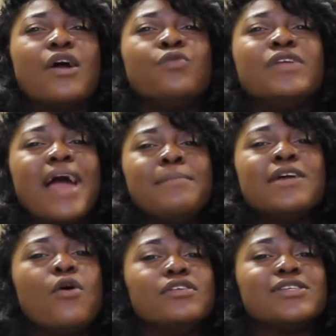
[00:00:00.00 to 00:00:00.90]
would I be
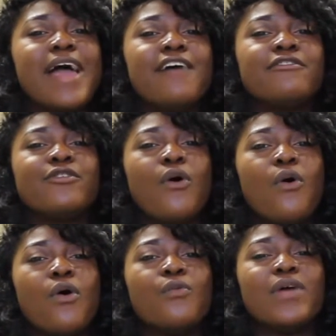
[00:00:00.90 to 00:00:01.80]
going to heaven
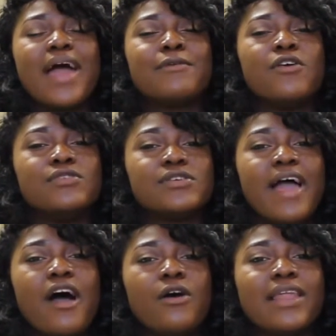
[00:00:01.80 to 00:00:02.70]
or would I be going to
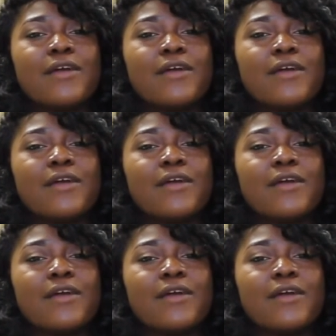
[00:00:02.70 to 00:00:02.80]
hell?